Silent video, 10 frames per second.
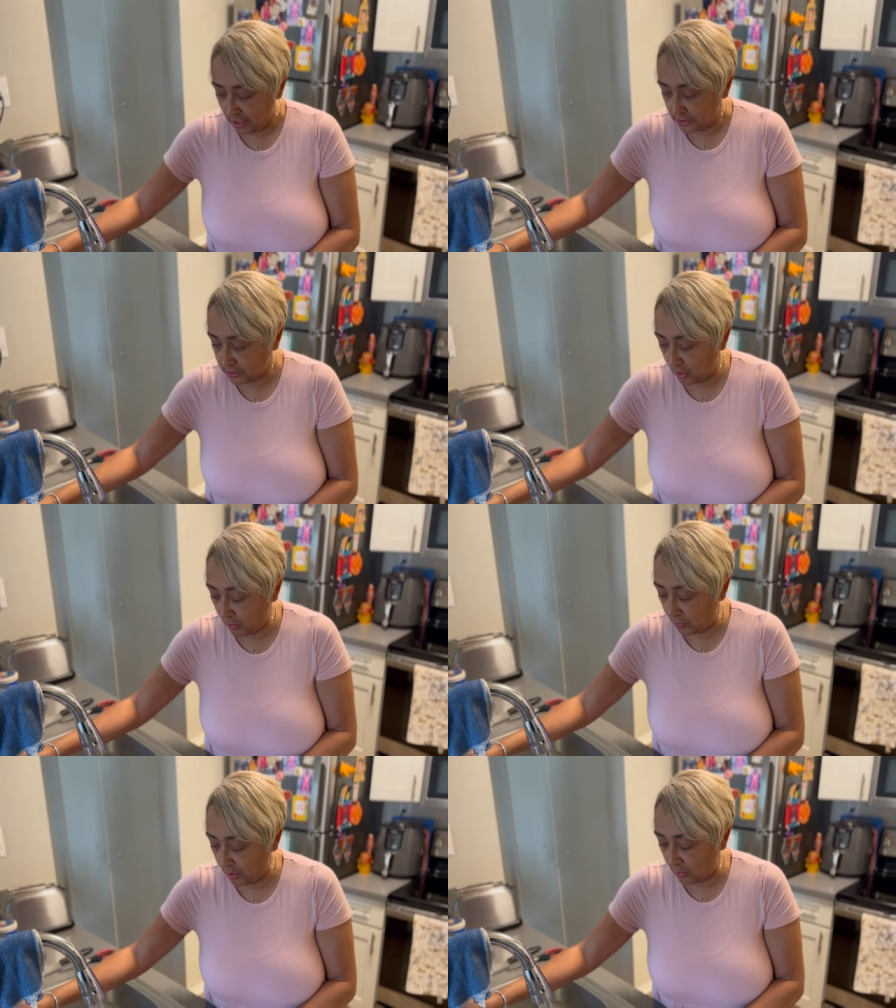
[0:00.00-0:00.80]
So
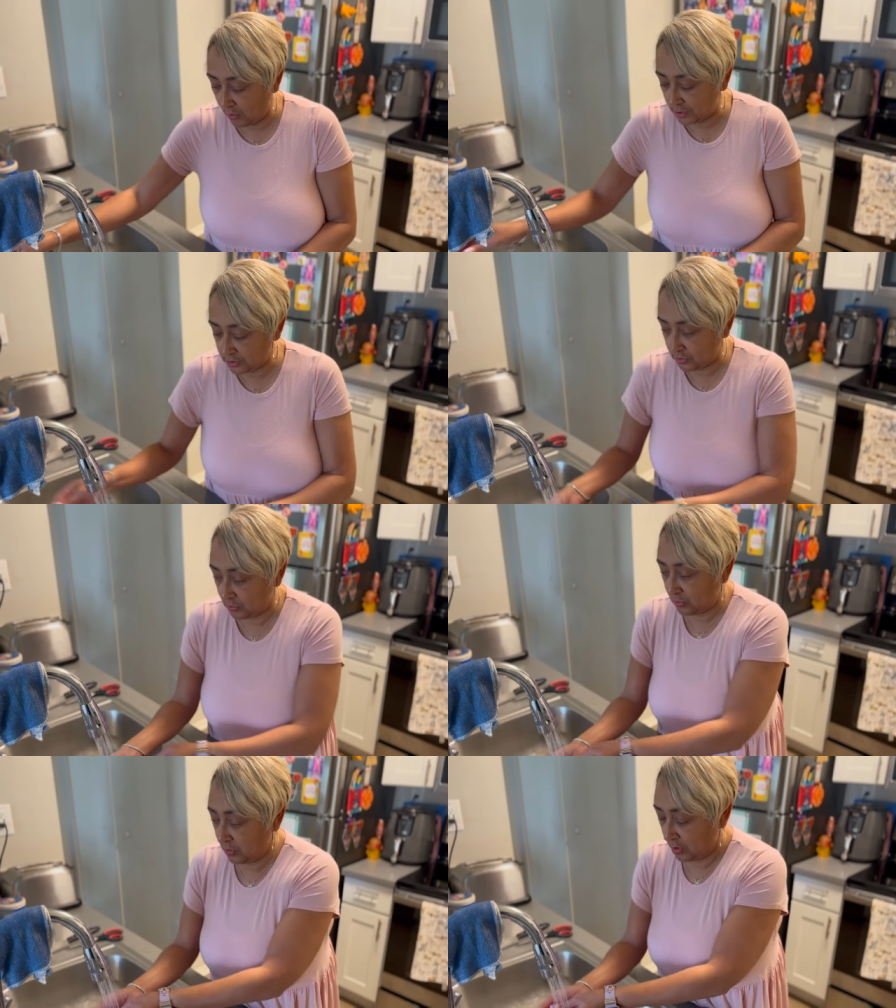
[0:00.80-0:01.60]
we're going to
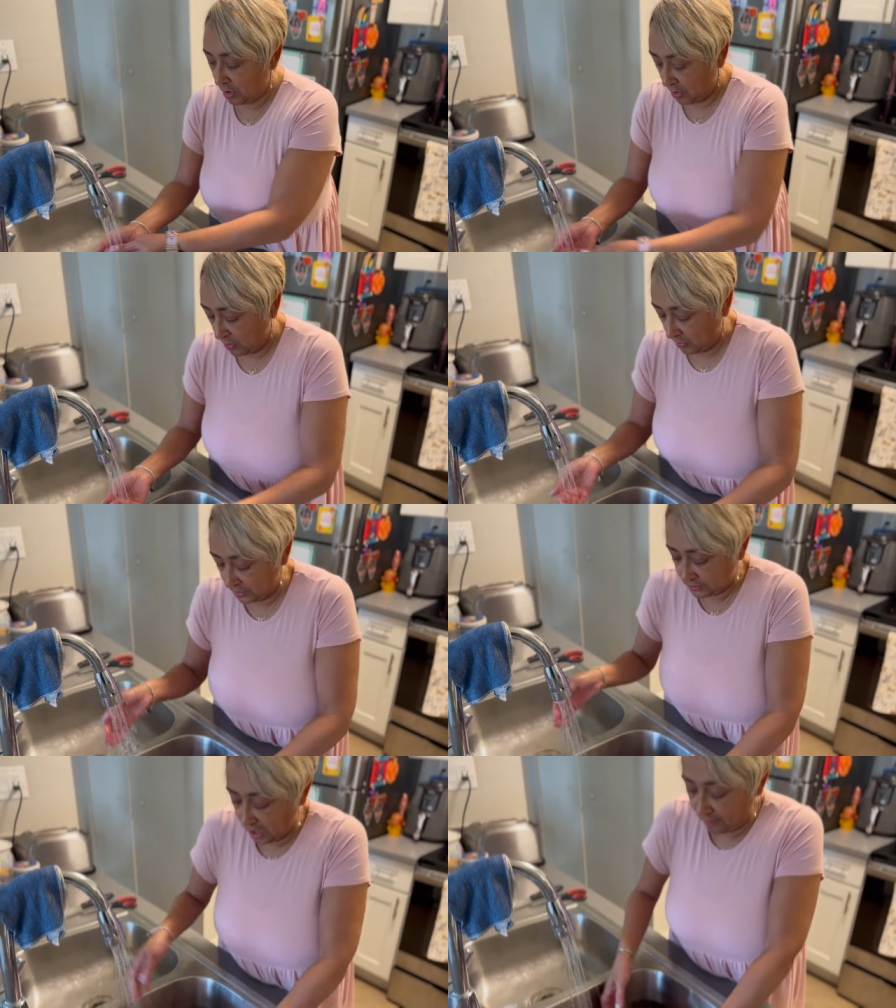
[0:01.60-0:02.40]

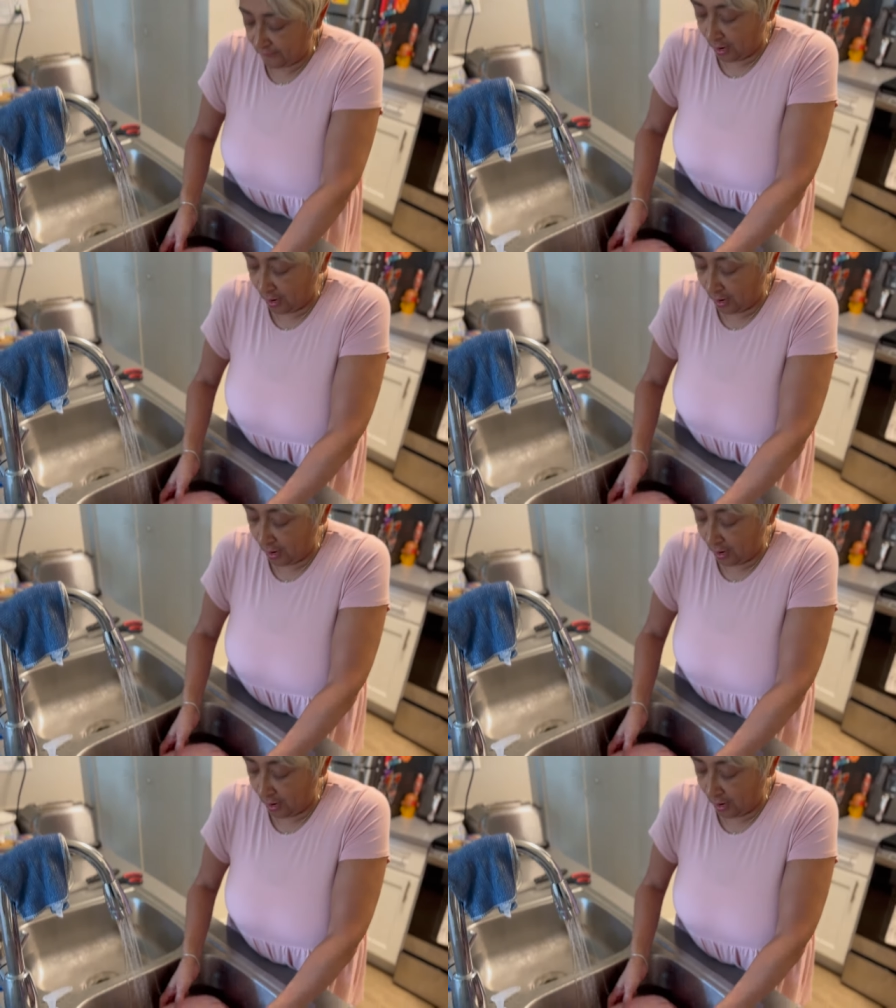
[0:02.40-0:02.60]
rinse off